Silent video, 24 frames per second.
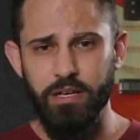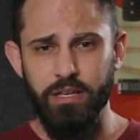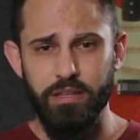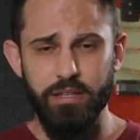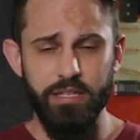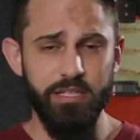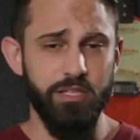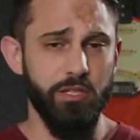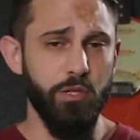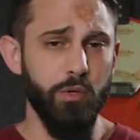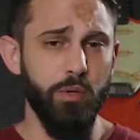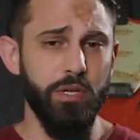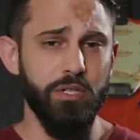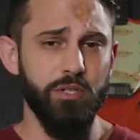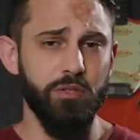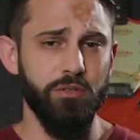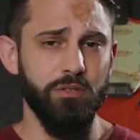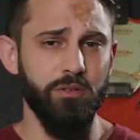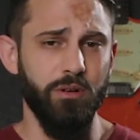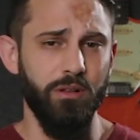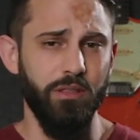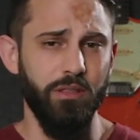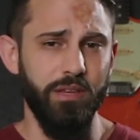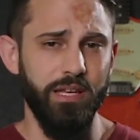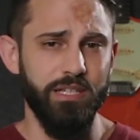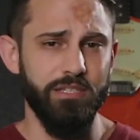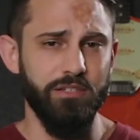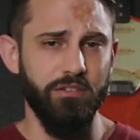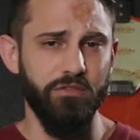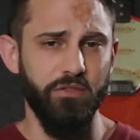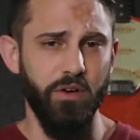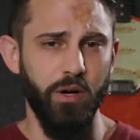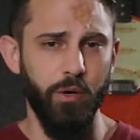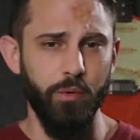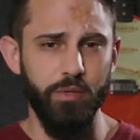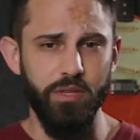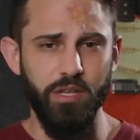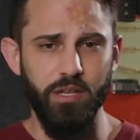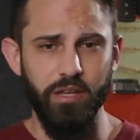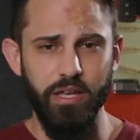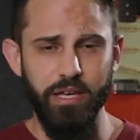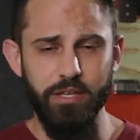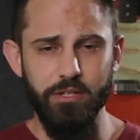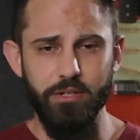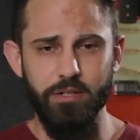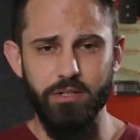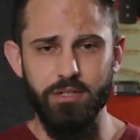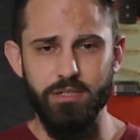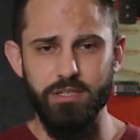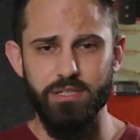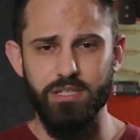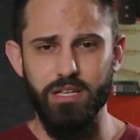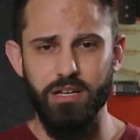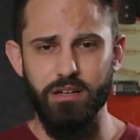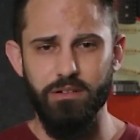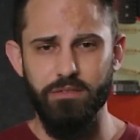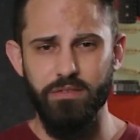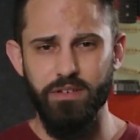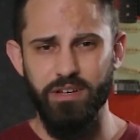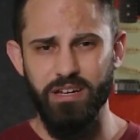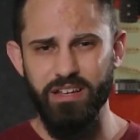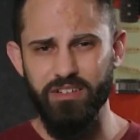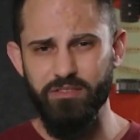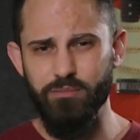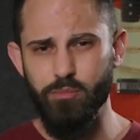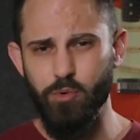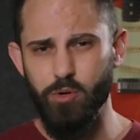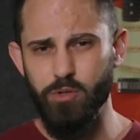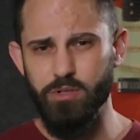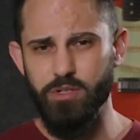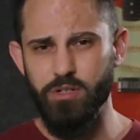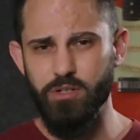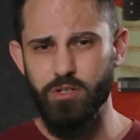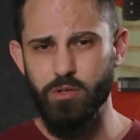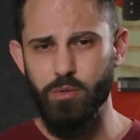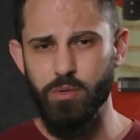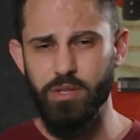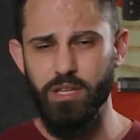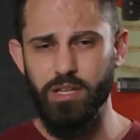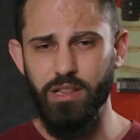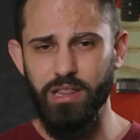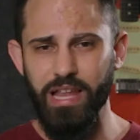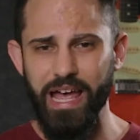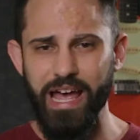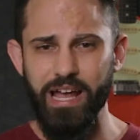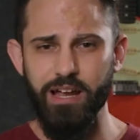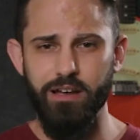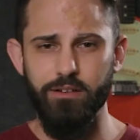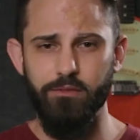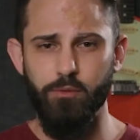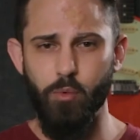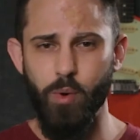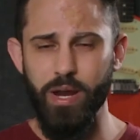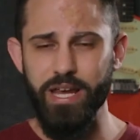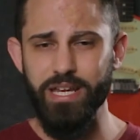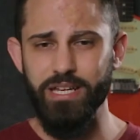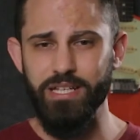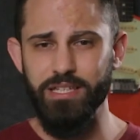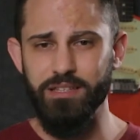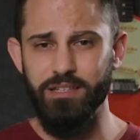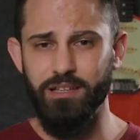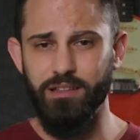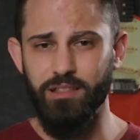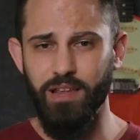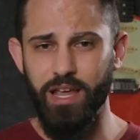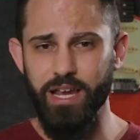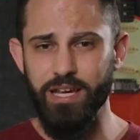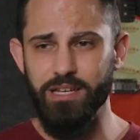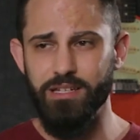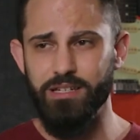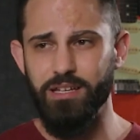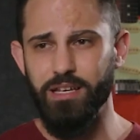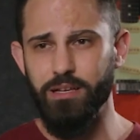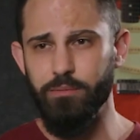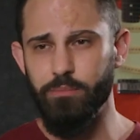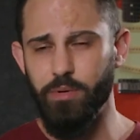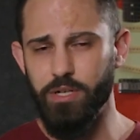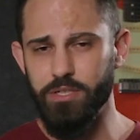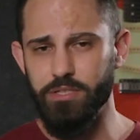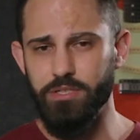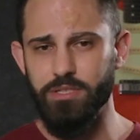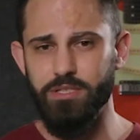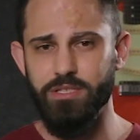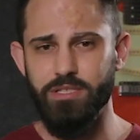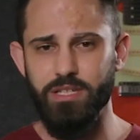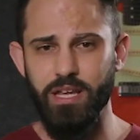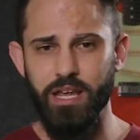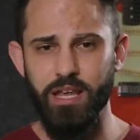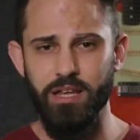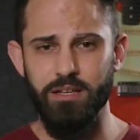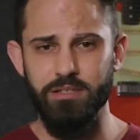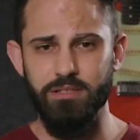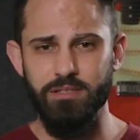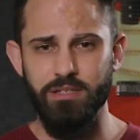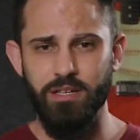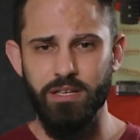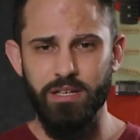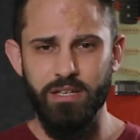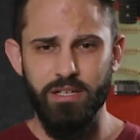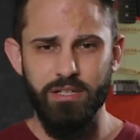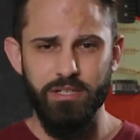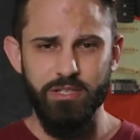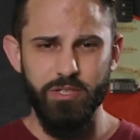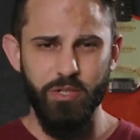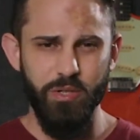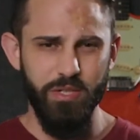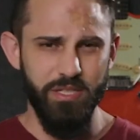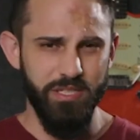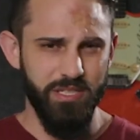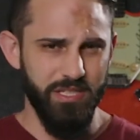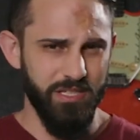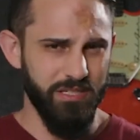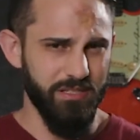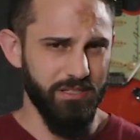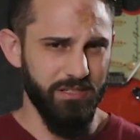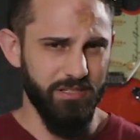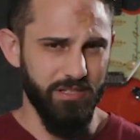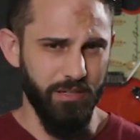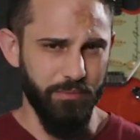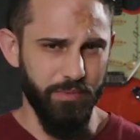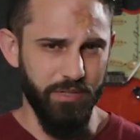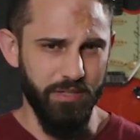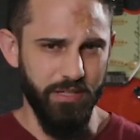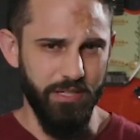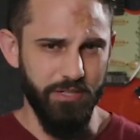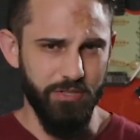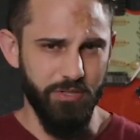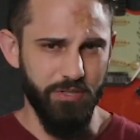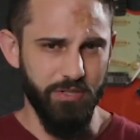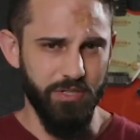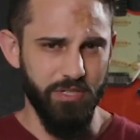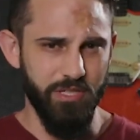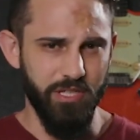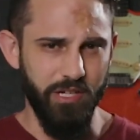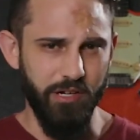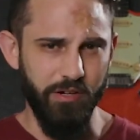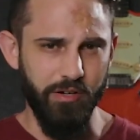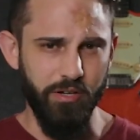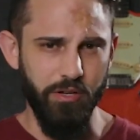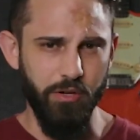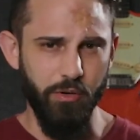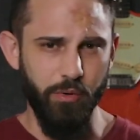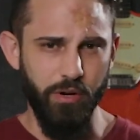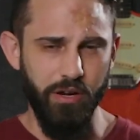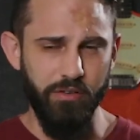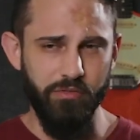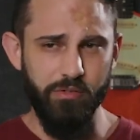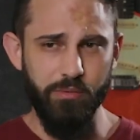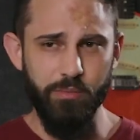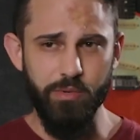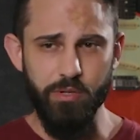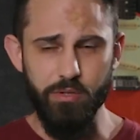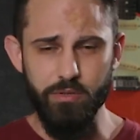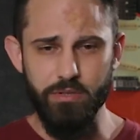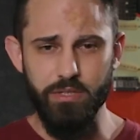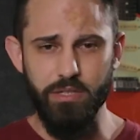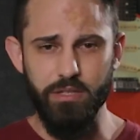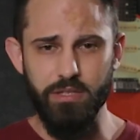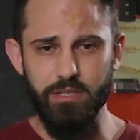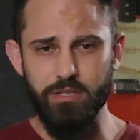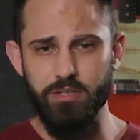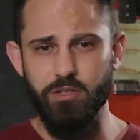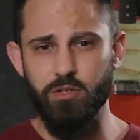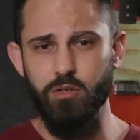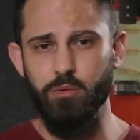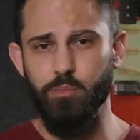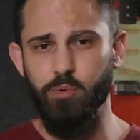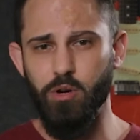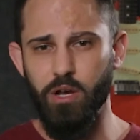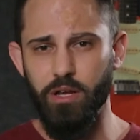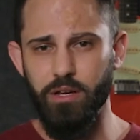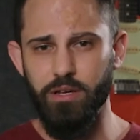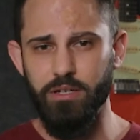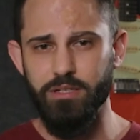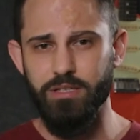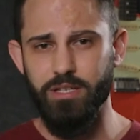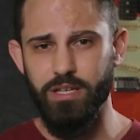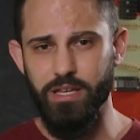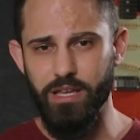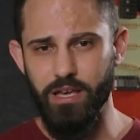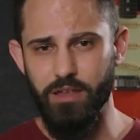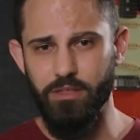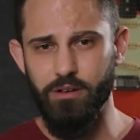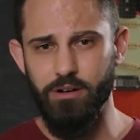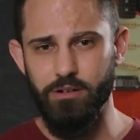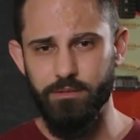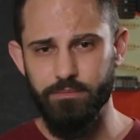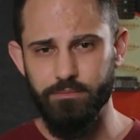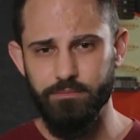These two issues are less a fault with the lantern itself and have more to do with a lack of weight in the light and budget stands, so this isn't something that should steer you away from using these two products together.